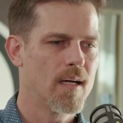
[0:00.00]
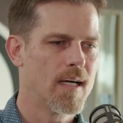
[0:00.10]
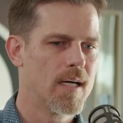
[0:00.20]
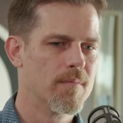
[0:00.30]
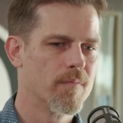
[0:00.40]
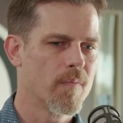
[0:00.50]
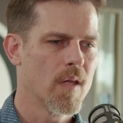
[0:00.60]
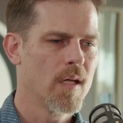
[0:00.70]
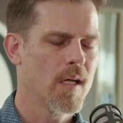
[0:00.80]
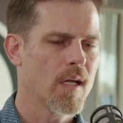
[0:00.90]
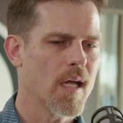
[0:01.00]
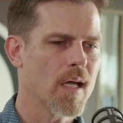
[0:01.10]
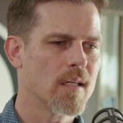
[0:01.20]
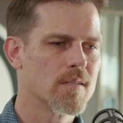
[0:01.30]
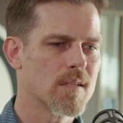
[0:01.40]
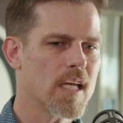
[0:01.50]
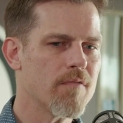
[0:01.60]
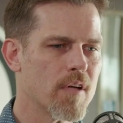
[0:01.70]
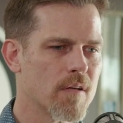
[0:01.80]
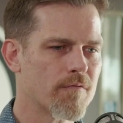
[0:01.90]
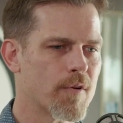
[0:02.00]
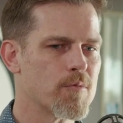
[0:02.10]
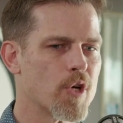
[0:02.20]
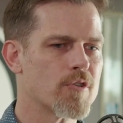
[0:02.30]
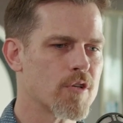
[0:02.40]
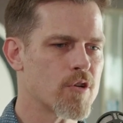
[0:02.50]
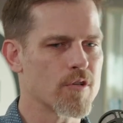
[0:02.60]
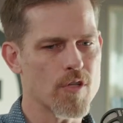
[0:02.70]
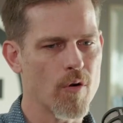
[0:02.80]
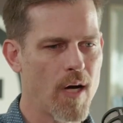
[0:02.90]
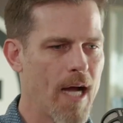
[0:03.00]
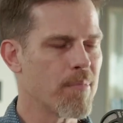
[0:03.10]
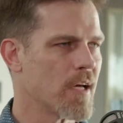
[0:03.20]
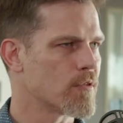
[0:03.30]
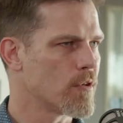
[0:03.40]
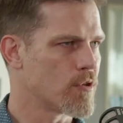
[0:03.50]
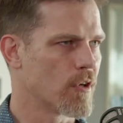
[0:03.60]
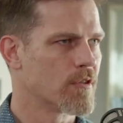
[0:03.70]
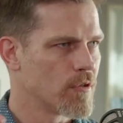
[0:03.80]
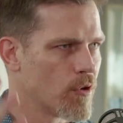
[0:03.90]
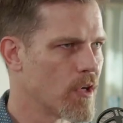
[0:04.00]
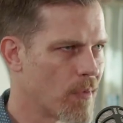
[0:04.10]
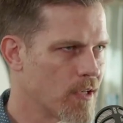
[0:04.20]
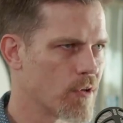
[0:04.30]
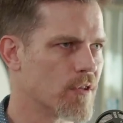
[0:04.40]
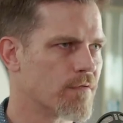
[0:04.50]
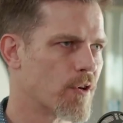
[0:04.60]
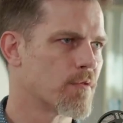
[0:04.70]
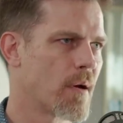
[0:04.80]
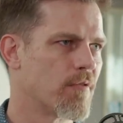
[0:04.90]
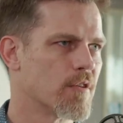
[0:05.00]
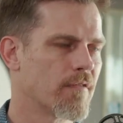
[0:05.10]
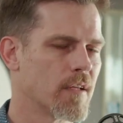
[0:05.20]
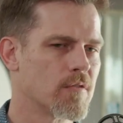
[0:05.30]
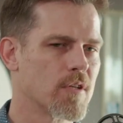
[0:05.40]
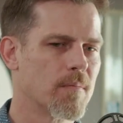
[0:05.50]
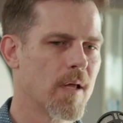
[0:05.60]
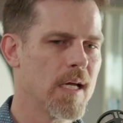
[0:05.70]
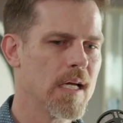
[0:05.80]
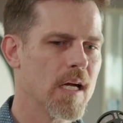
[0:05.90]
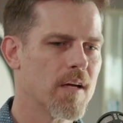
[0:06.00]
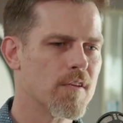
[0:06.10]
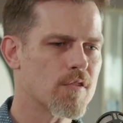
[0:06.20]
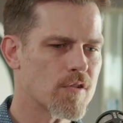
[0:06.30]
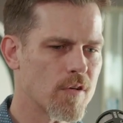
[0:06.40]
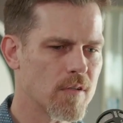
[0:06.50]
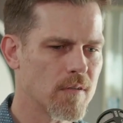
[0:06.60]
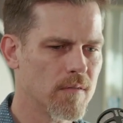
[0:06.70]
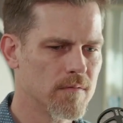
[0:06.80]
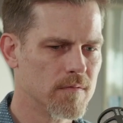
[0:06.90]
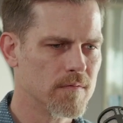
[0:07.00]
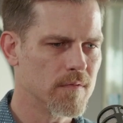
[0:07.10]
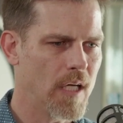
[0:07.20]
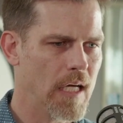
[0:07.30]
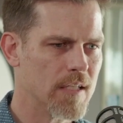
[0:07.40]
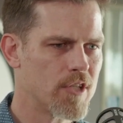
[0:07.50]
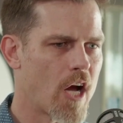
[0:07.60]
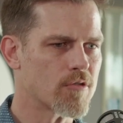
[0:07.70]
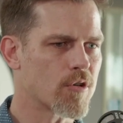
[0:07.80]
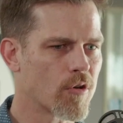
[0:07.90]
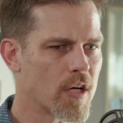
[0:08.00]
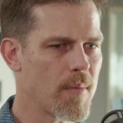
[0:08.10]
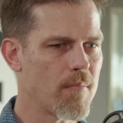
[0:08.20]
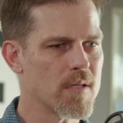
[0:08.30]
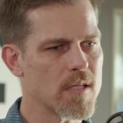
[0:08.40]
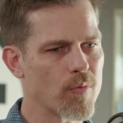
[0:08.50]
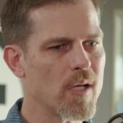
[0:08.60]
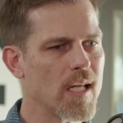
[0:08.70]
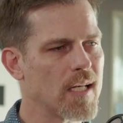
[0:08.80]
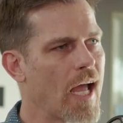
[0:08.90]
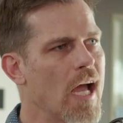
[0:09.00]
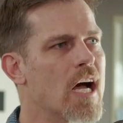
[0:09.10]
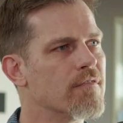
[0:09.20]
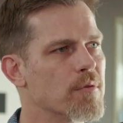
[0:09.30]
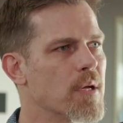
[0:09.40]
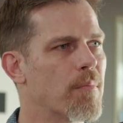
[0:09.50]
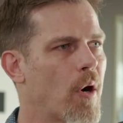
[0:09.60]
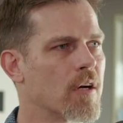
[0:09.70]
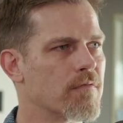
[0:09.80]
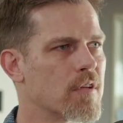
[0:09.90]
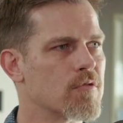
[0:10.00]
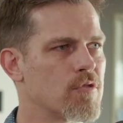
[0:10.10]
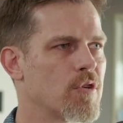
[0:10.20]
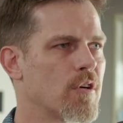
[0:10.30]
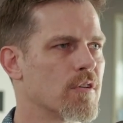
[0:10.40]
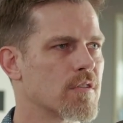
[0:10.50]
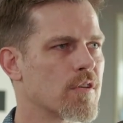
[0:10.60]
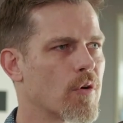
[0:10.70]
Um, and even from church to church. So I pastor a church. You're in my church, verse by verse fellowship. And there's certain doctrinal commitments that we need to have to be a part of this church.